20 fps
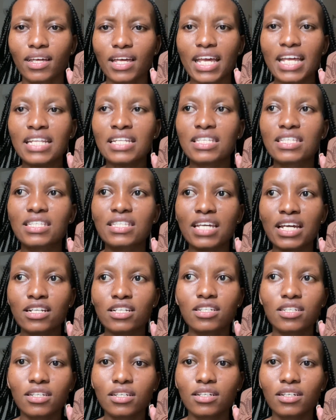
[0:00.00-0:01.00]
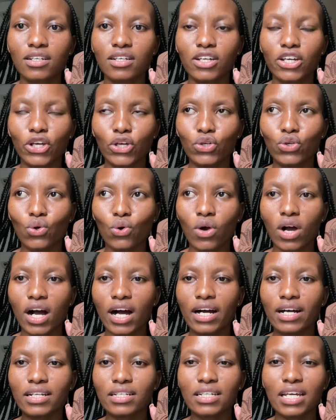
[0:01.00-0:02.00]
insert your
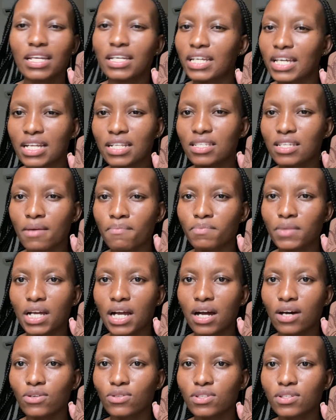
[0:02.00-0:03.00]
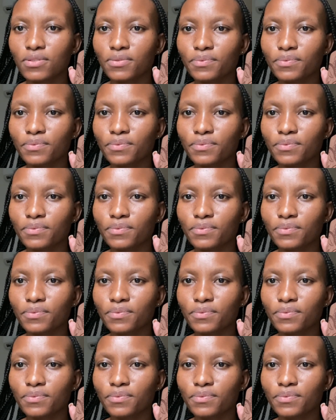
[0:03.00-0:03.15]
card and get something out.